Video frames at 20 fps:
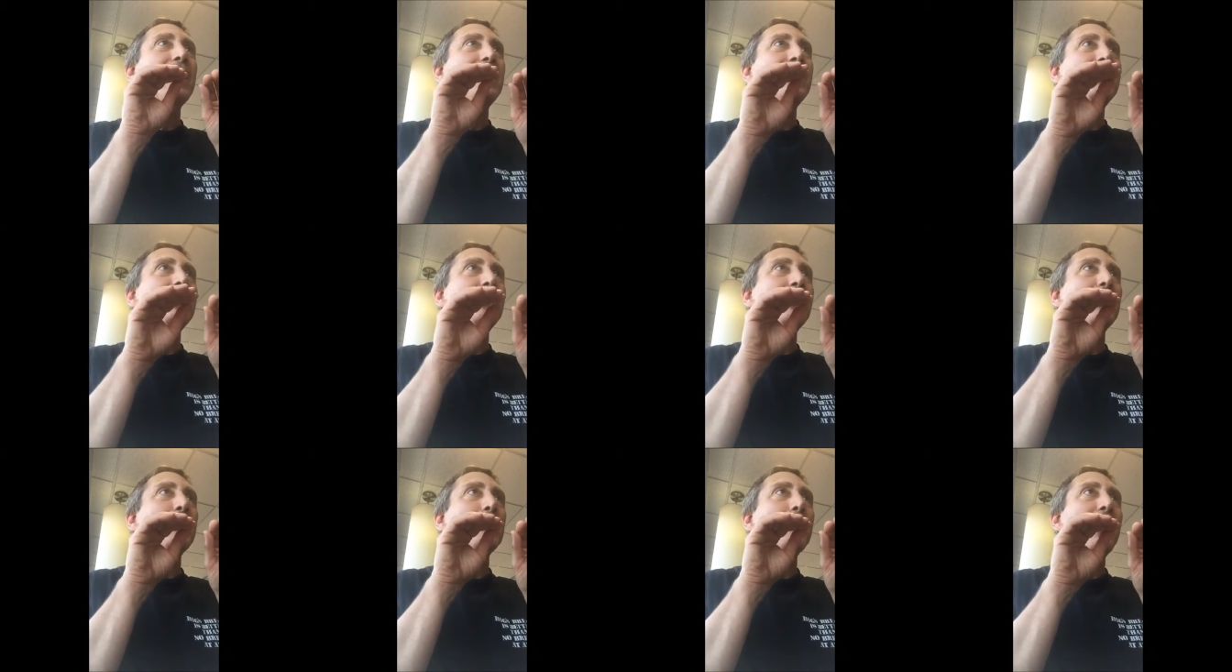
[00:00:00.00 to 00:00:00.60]
in,
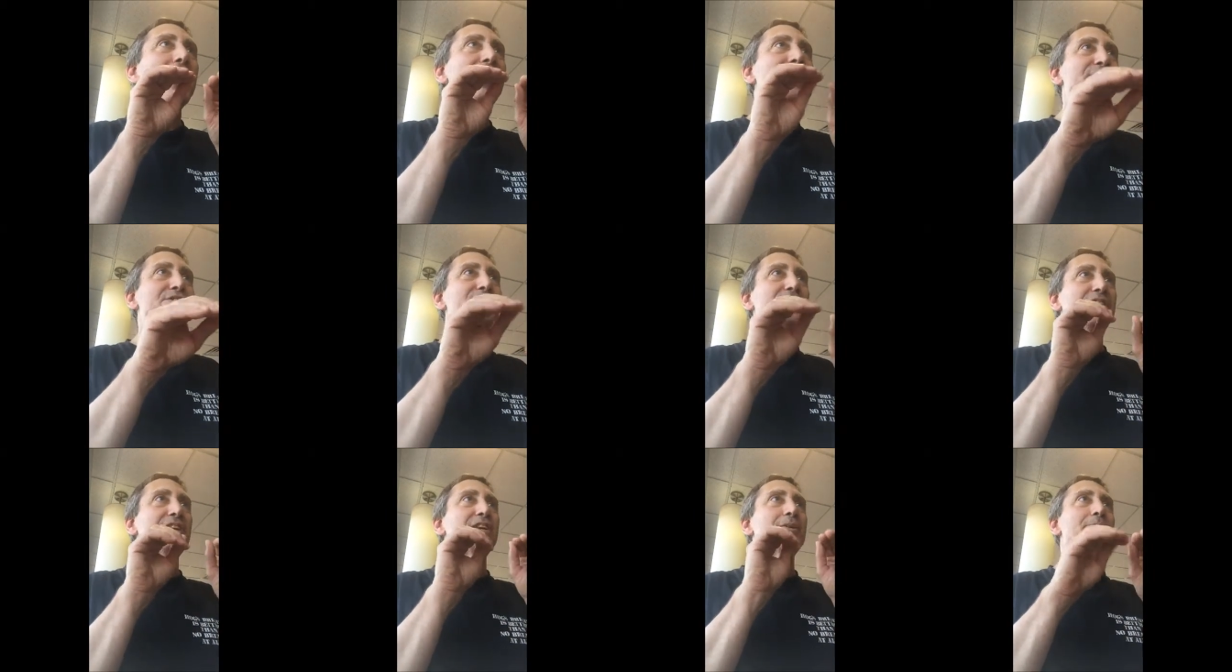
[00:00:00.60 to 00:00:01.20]
the, in the
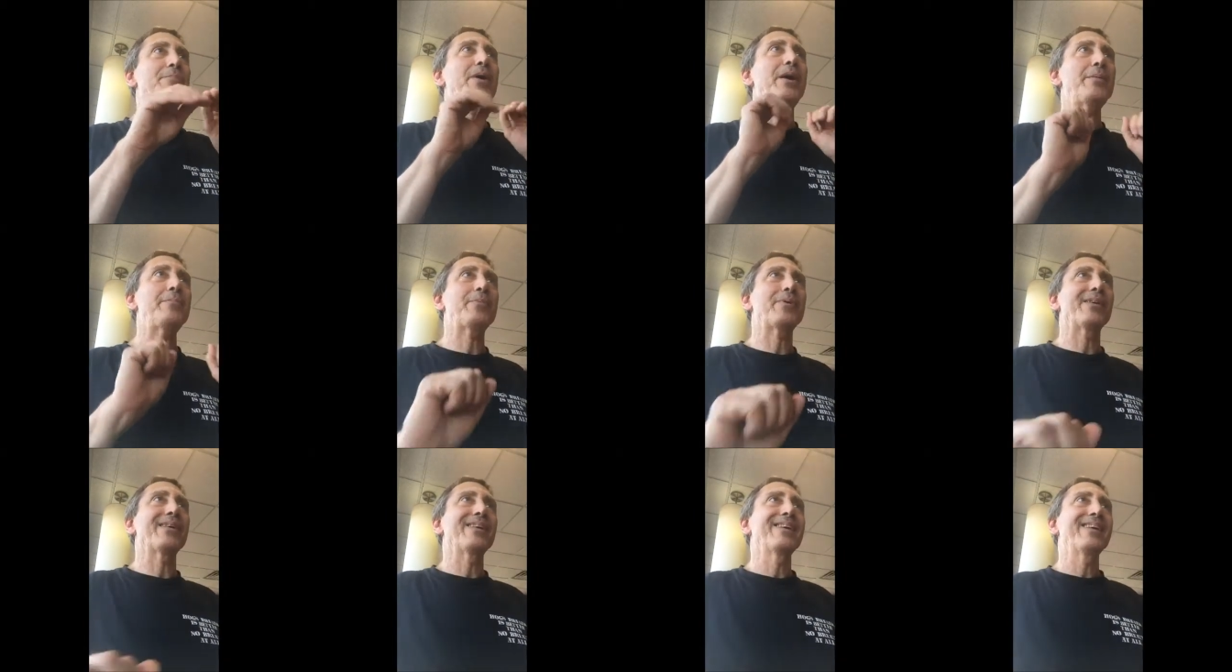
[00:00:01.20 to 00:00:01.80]
magazine, well, the
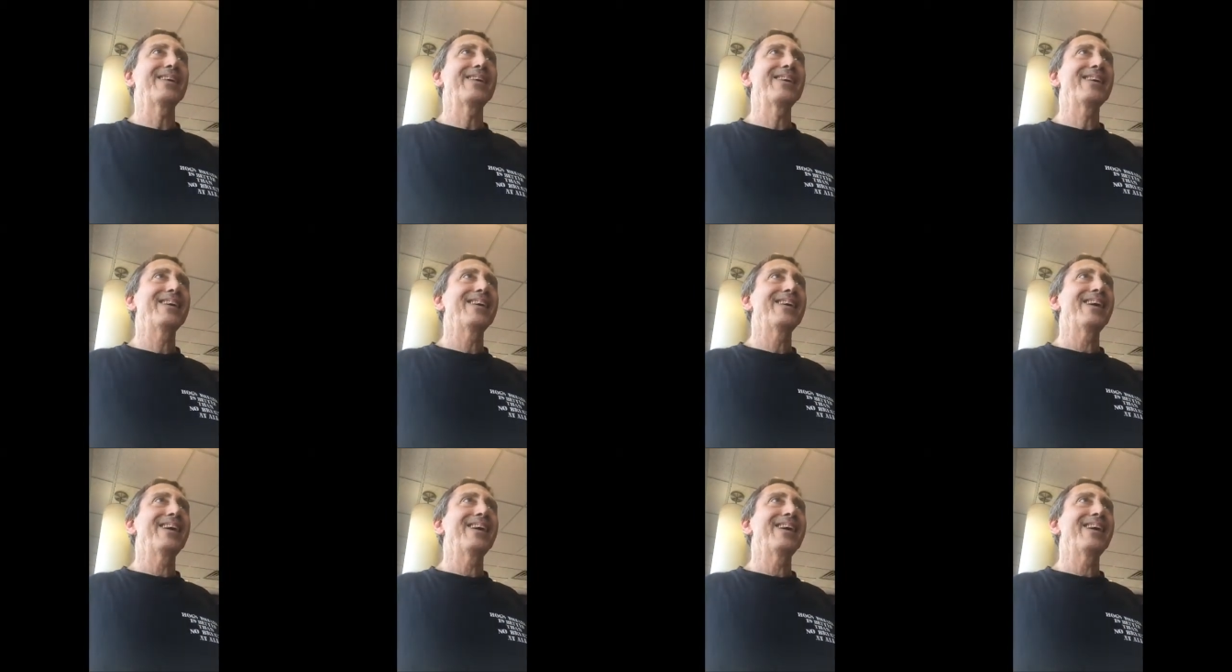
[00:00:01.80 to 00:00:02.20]
paper.